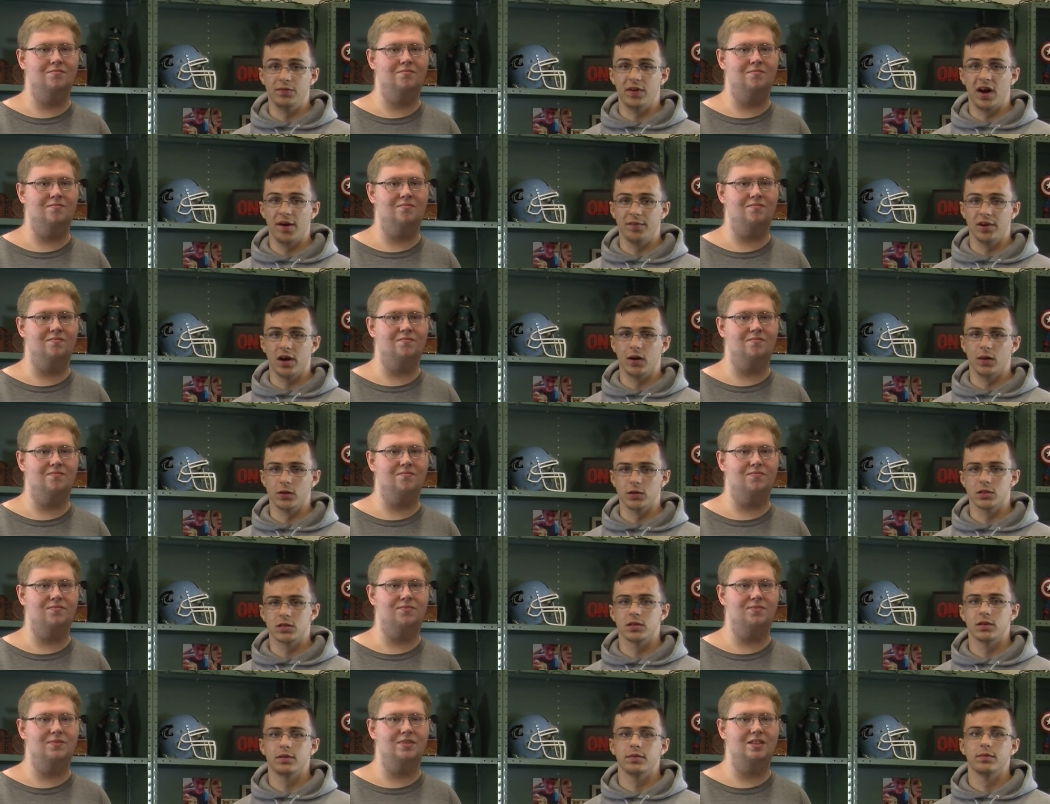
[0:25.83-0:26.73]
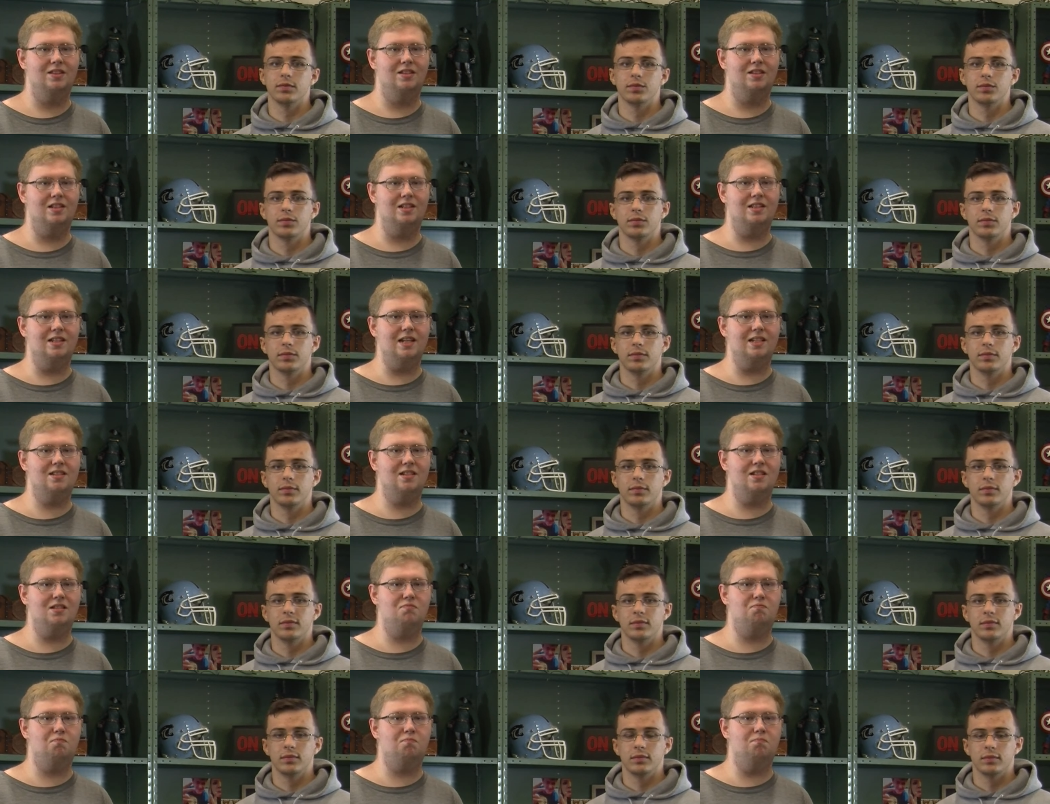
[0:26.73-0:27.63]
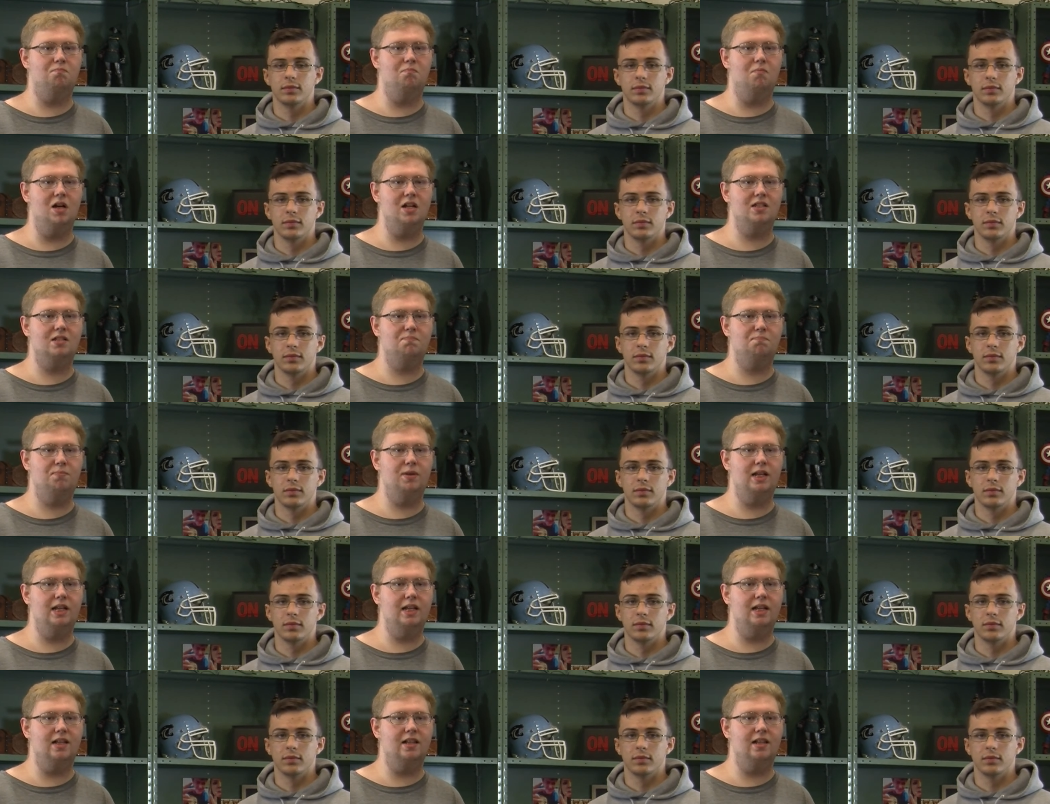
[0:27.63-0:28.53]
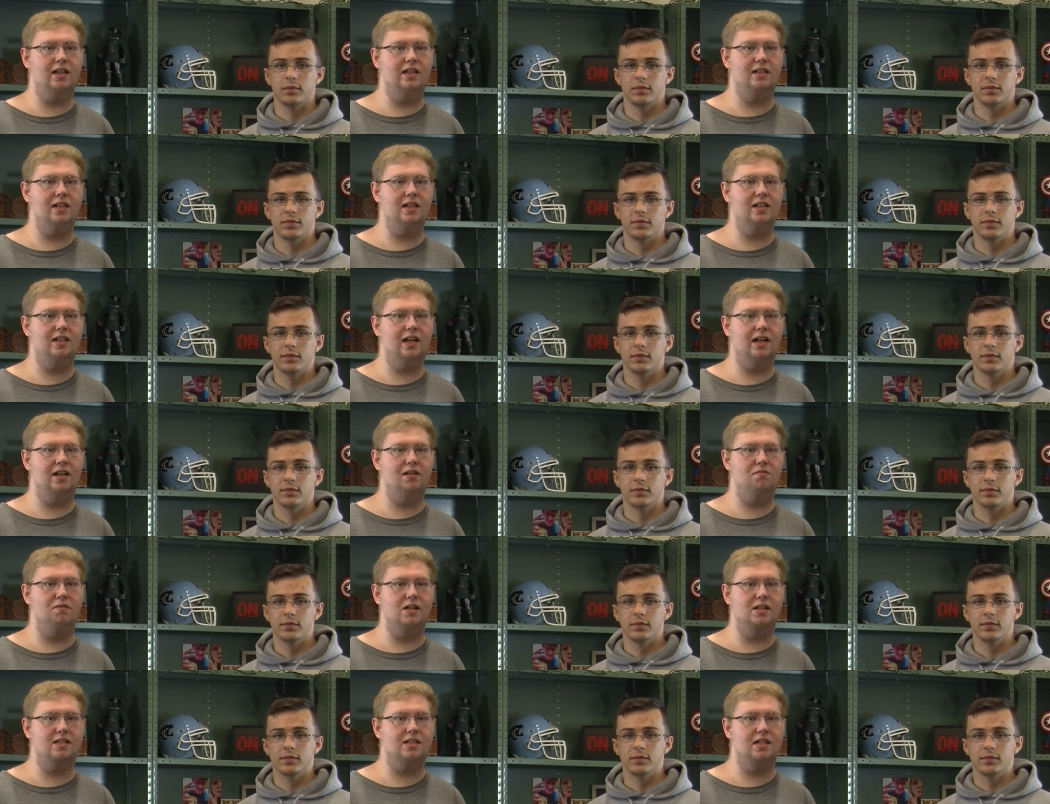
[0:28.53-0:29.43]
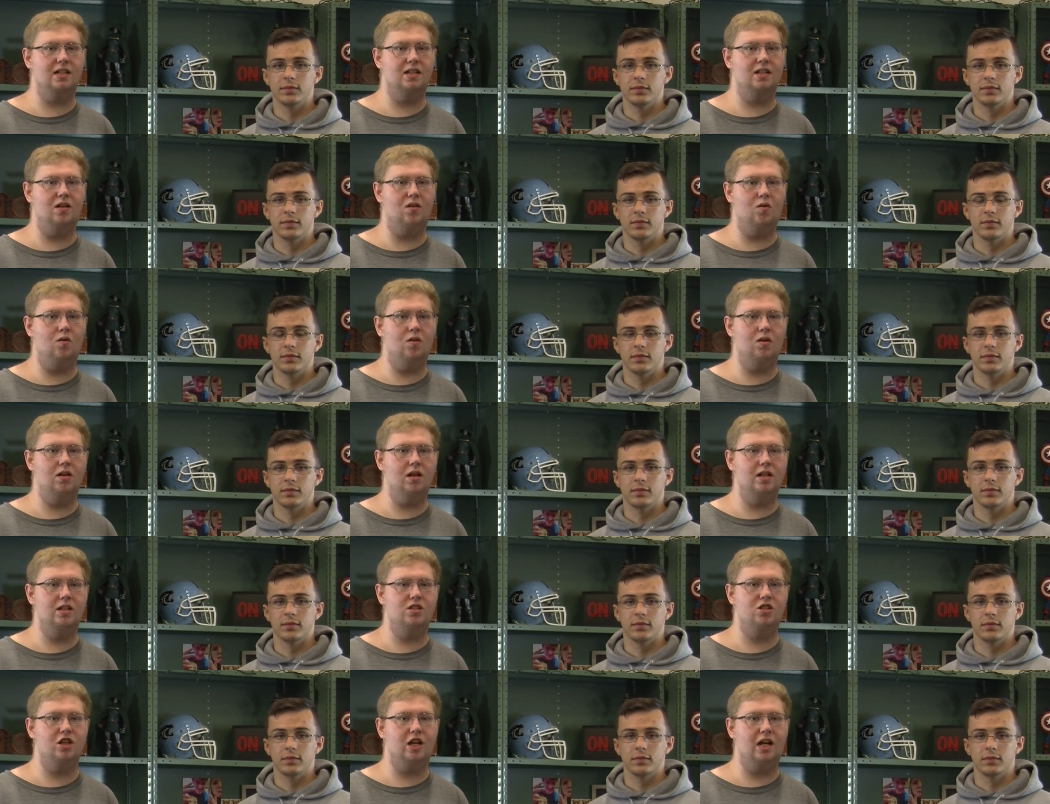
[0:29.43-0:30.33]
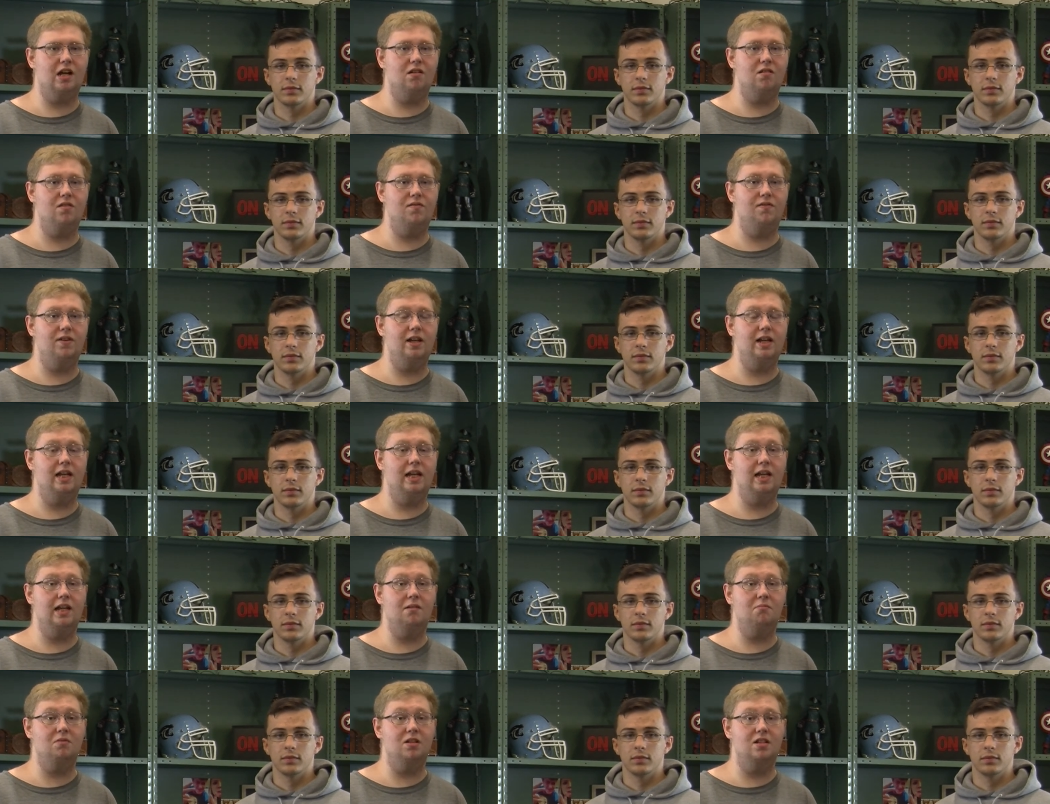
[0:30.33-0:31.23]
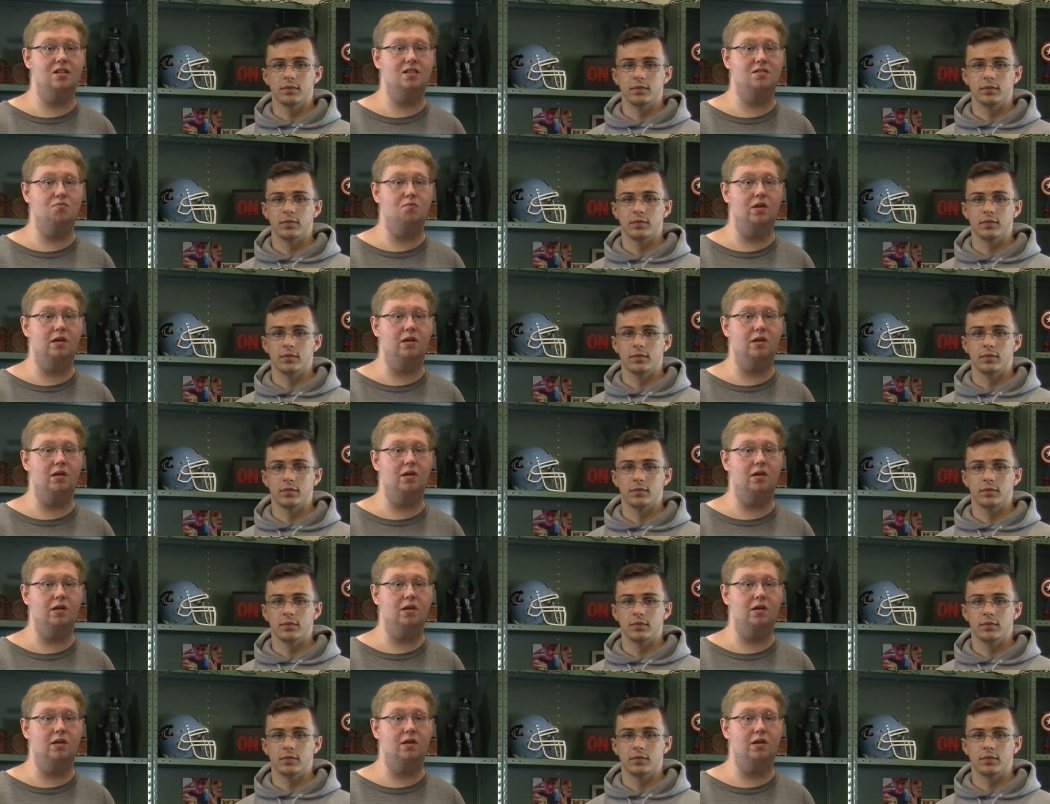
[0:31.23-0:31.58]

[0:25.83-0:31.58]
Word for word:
Speaker 1: $5. Contestants must be a Lincoln County resident or a child of Hamlin's